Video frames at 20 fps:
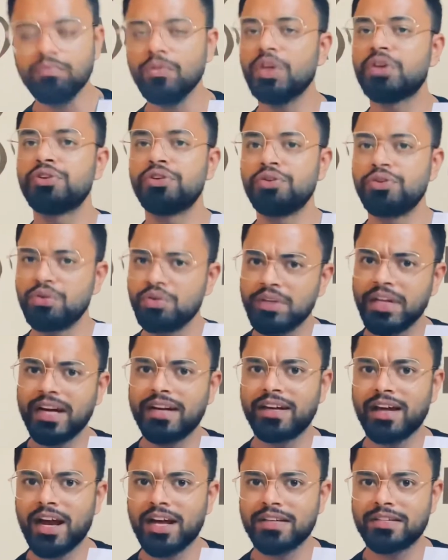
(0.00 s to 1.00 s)
you do
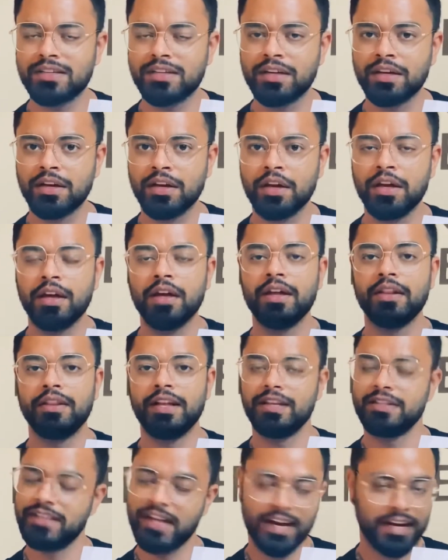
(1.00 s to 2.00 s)
that task,
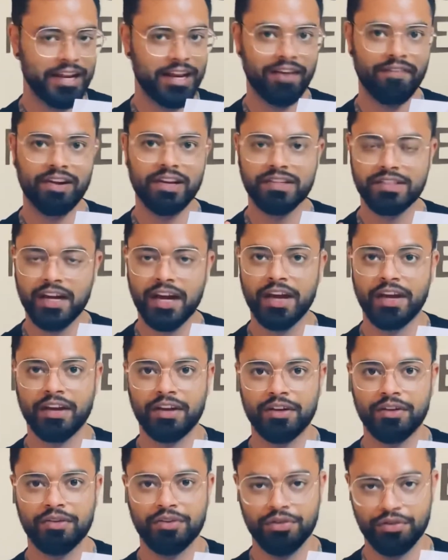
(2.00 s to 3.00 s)
the anxiety level is high.
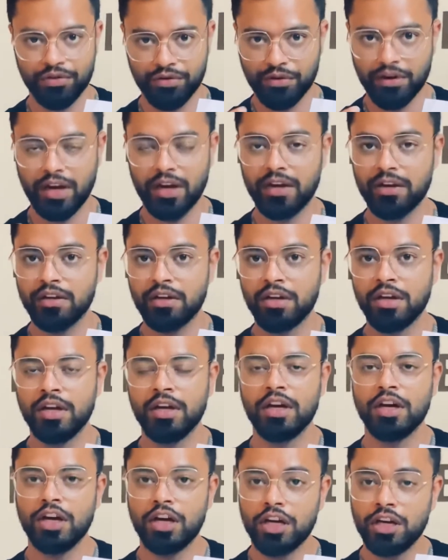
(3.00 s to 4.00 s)
You
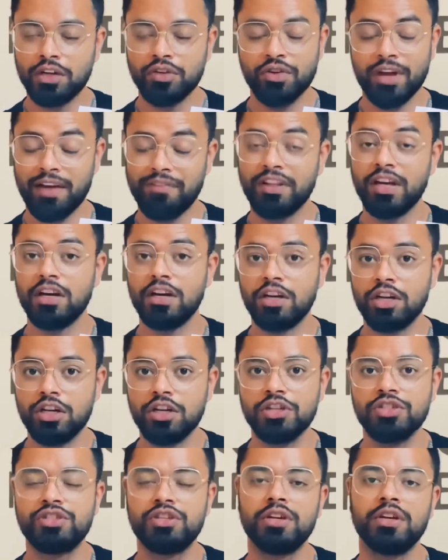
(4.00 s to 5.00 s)
have the
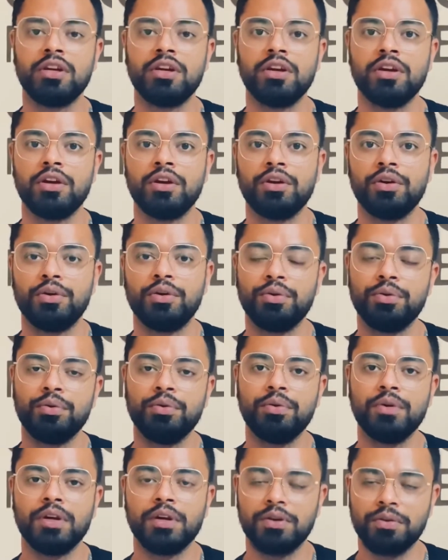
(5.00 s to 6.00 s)
urge
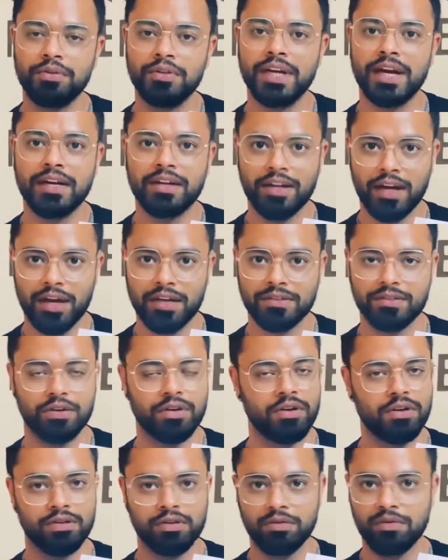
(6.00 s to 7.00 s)
to do that task
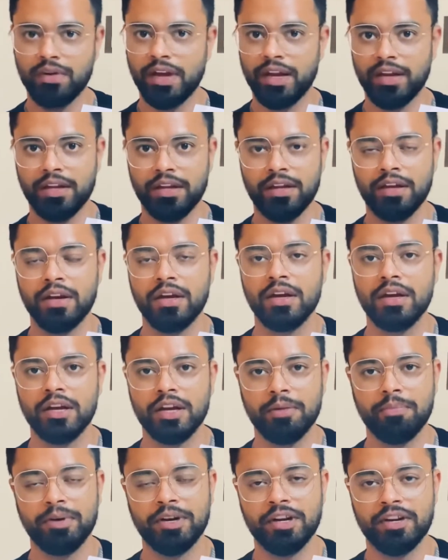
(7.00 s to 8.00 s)
or do any
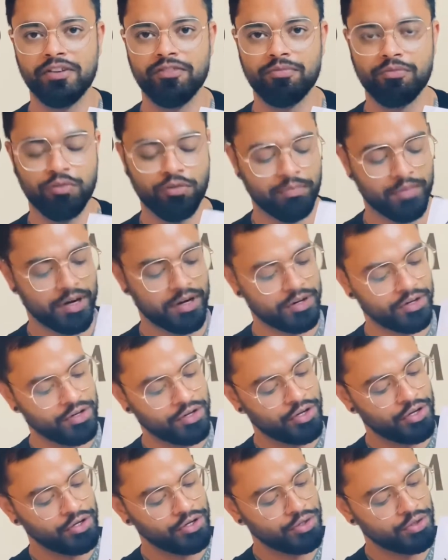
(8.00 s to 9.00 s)
repetitive movement.
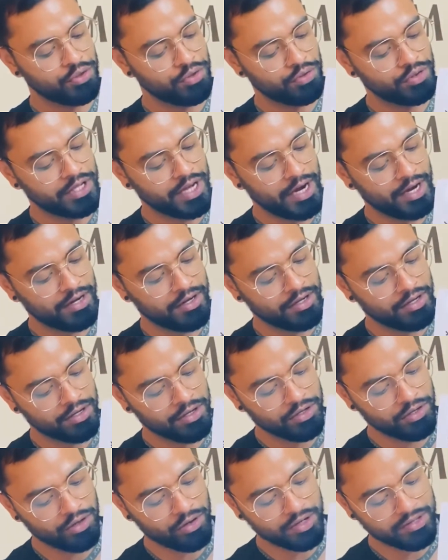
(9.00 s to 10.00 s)
You do that,
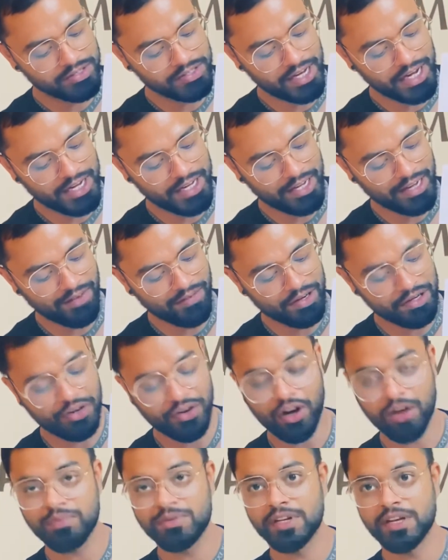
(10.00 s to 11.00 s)
your anxiety level
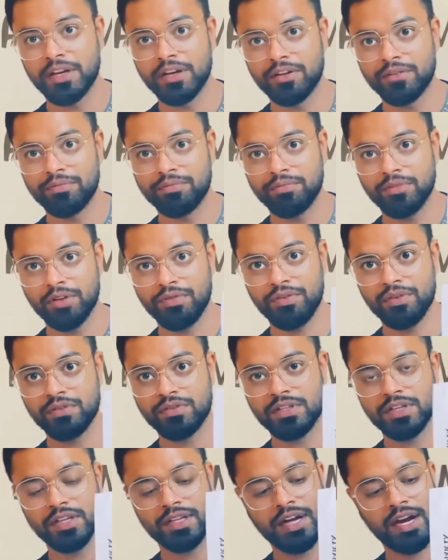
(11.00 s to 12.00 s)
drops here. If you
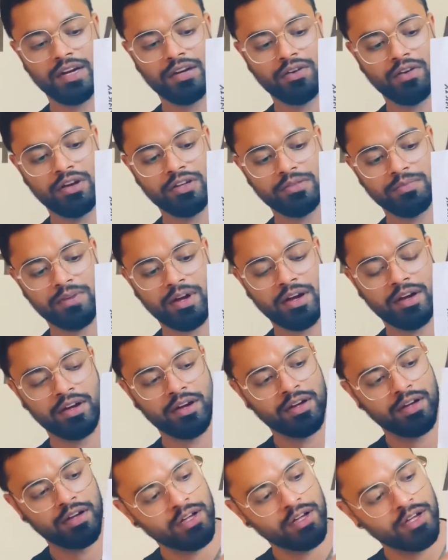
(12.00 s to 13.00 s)
see that cross mark,
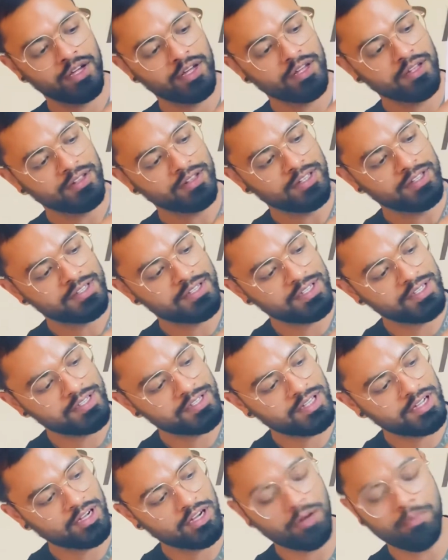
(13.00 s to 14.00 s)
this is
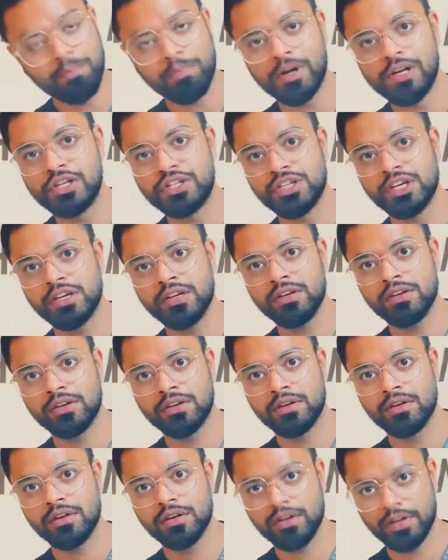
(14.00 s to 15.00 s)
the compulsion
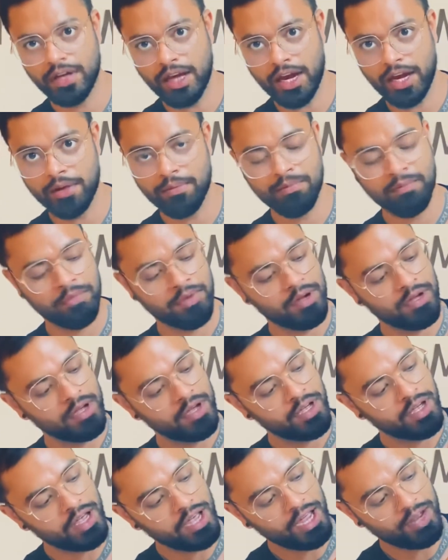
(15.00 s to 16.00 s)
time,
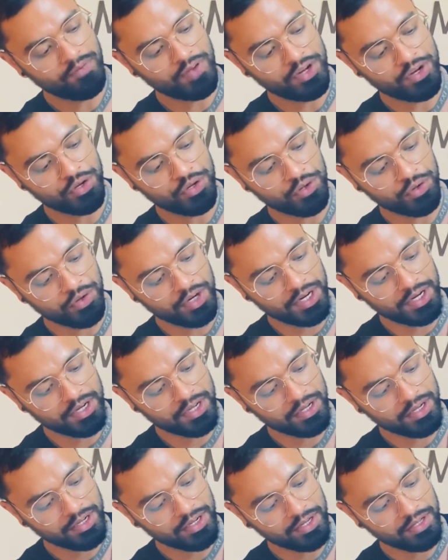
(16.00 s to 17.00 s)
and when you do
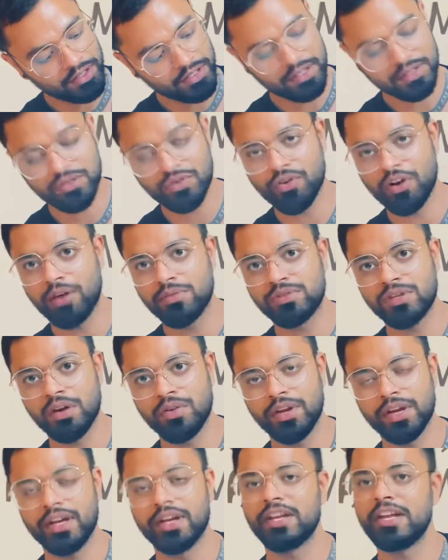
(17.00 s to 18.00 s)
it, this drops down
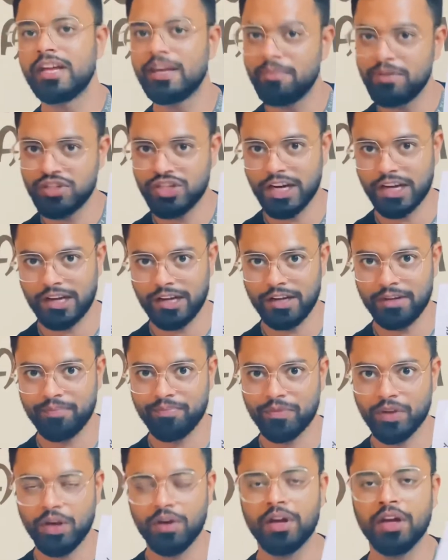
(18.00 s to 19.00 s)
here immediately.
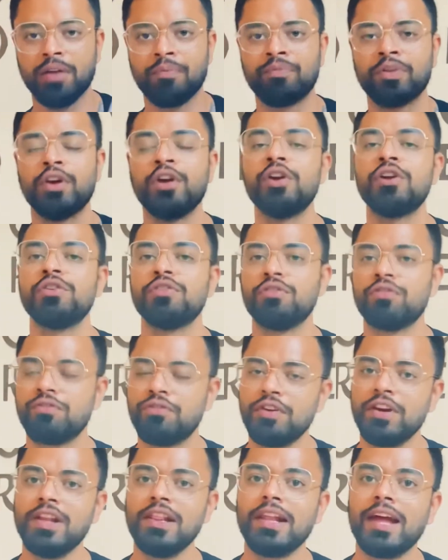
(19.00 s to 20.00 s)
Okay, you
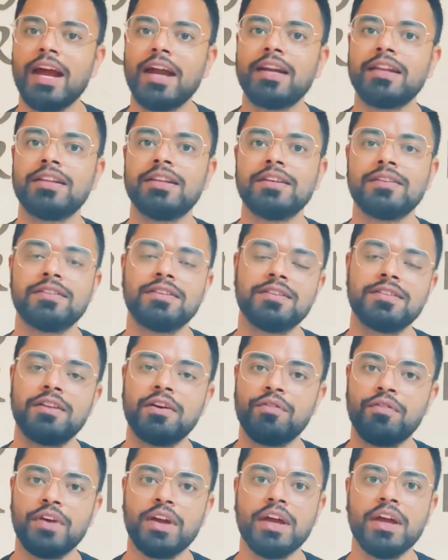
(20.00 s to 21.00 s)
feel that this is
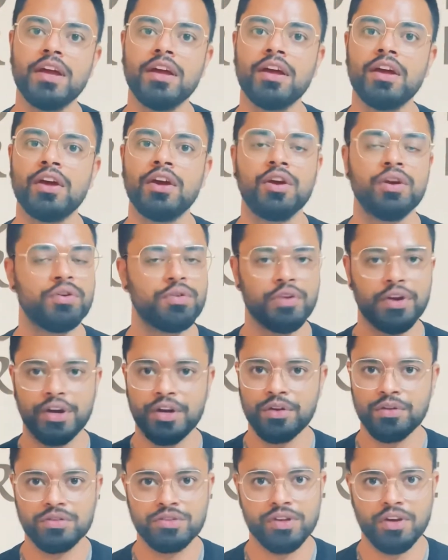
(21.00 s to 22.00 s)
the way to
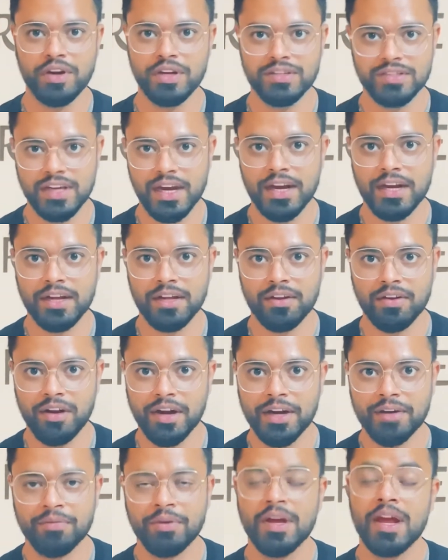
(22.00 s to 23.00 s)
reduce your anxiety, all
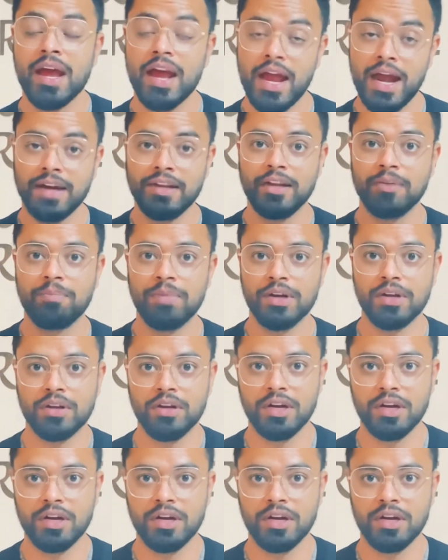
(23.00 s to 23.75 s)
right, at that particular